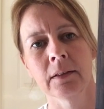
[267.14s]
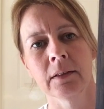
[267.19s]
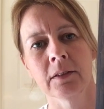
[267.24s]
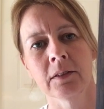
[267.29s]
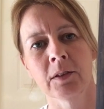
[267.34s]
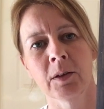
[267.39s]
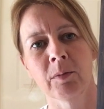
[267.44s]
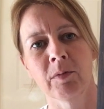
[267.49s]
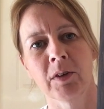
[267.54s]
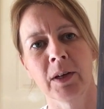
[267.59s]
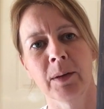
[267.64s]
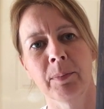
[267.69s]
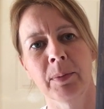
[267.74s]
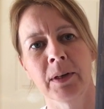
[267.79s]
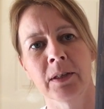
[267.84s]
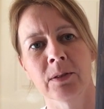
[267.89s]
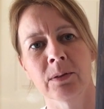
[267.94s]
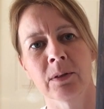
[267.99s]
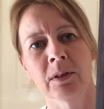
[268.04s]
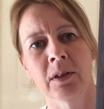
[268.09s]
So I'm really
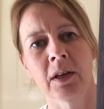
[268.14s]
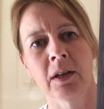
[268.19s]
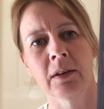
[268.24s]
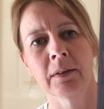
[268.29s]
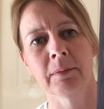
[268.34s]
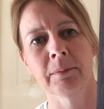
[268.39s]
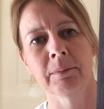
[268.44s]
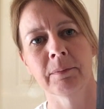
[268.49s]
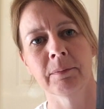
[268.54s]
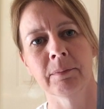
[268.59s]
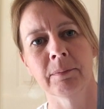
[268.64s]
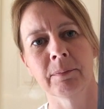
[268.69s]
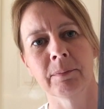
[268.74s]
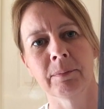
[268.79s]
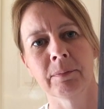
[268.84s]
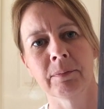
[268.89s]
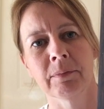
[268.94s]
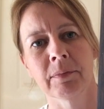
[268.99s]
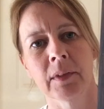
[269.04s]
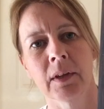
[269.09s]
pleased with that.
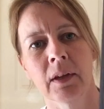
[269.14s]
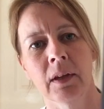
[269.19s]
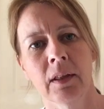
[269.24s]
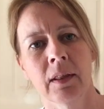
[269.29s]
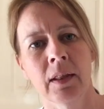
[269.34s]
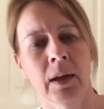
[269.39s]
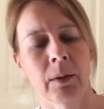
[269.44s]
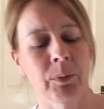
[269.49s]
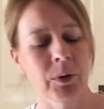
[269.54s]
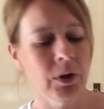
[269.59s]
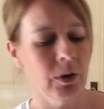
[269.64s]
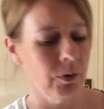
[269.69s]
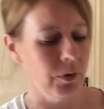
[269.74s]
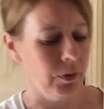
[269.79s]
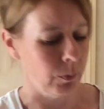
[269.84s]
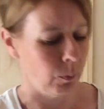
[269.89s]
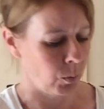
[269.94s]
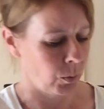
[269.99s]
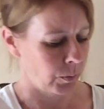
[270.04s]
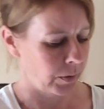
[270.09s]
That will go on
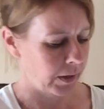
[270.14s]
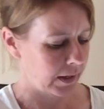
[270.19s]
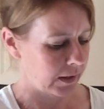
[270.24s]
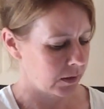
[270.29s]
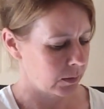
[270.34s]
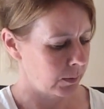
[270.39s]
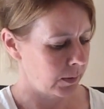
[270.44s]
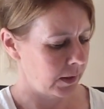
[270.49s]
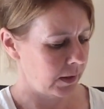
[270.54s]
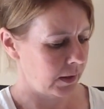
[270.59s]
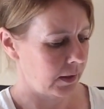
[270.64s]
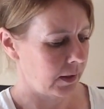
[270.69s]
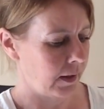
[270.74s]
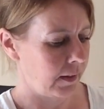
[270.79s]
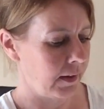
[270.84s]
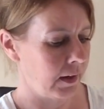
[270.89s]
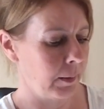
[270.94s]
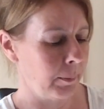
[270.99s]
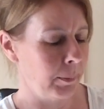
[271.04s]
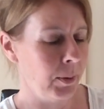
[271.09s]
the wall next week, and
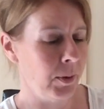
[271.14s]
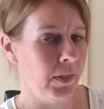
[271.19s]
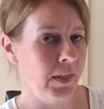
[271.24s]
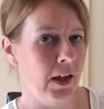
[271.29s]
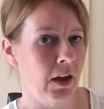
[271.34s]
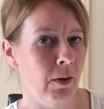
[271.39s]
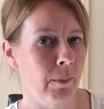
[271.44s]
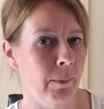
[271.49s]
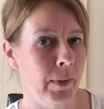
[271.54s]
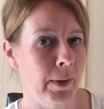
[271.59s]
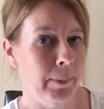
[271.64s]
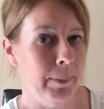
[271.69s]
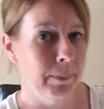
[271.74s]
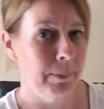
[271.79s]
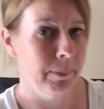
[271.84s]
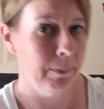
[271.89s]
then I put that on my